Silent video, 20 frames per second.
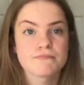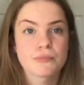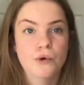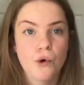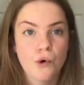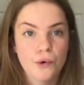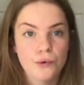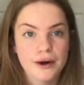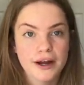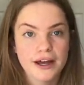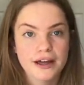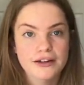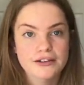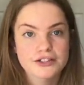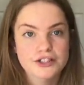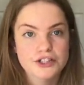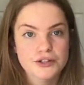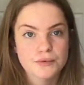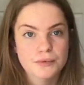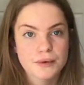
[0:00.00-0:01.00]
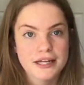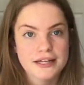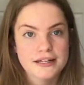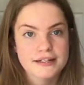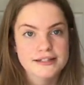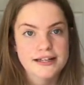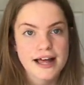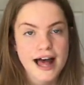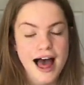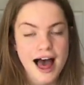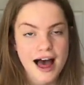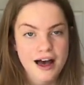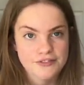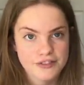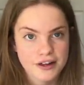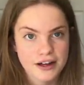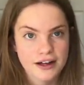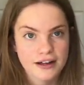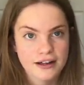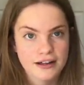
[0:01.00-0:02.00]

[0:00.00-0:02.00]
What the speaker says: boring 2 weeks ever.